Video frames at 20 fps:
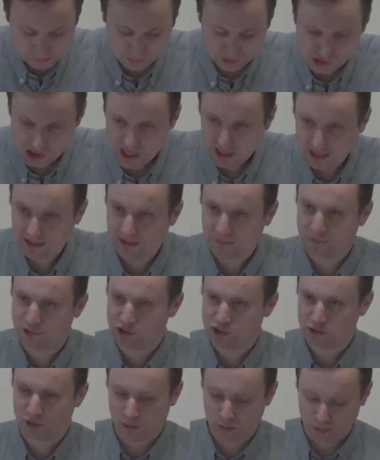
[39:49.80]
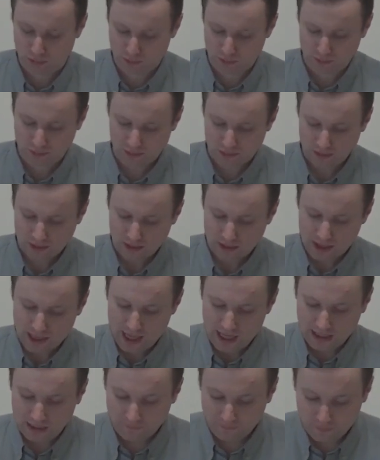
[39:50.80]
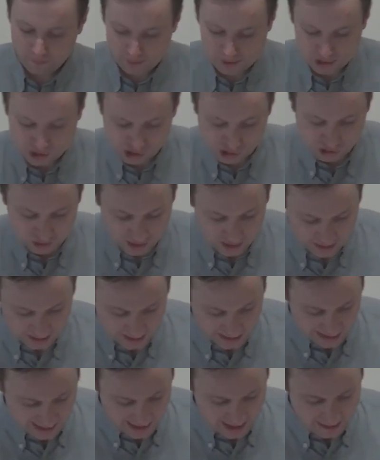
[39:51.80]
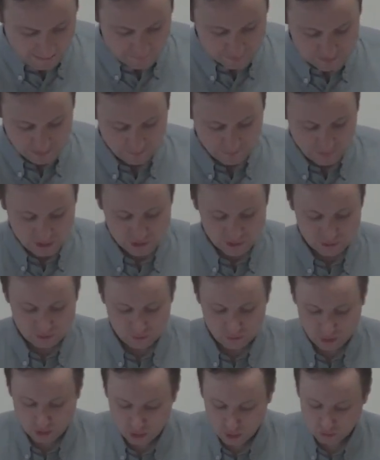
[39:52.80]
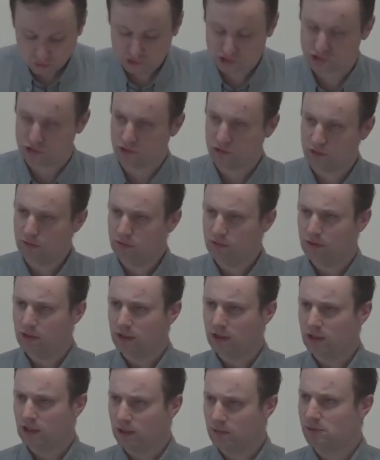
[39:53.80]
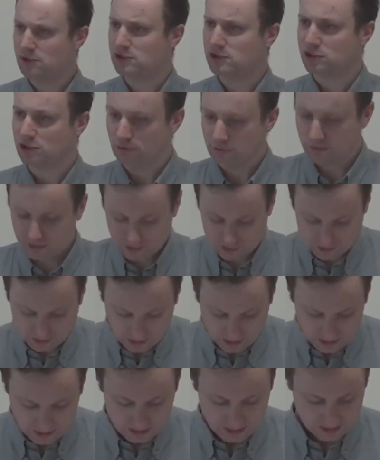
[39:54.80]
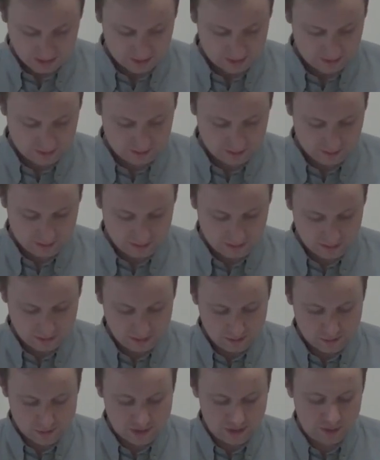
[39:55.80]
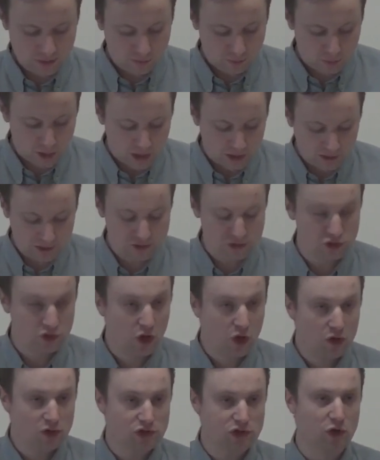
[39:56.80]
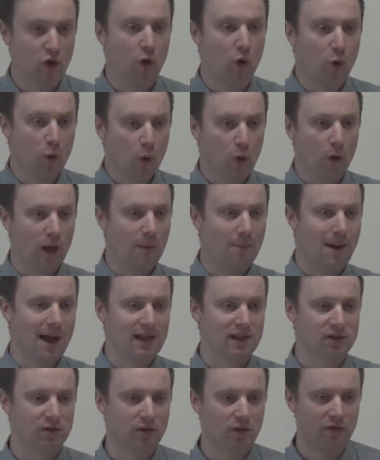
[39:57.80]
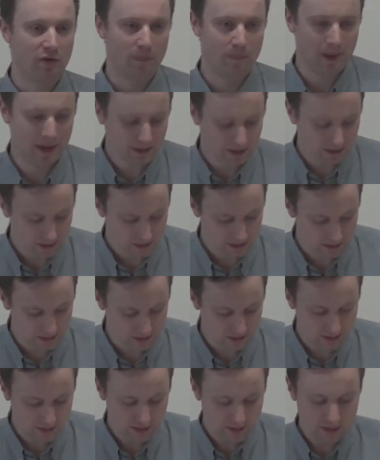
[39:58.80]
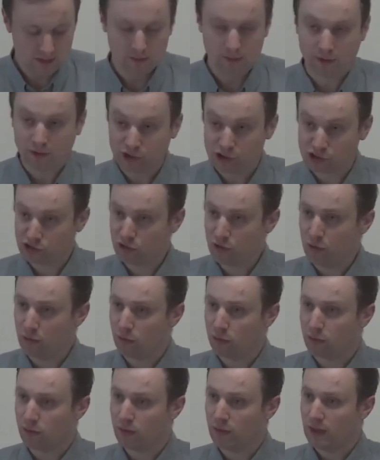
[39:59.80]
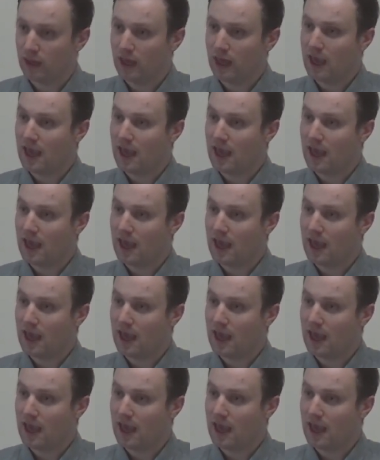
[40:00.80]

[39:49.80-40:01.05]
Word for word: is objective truth. And if you were to try and live as if this were not true, you would soon die. You see, the world is not all a matter of opinion, the truth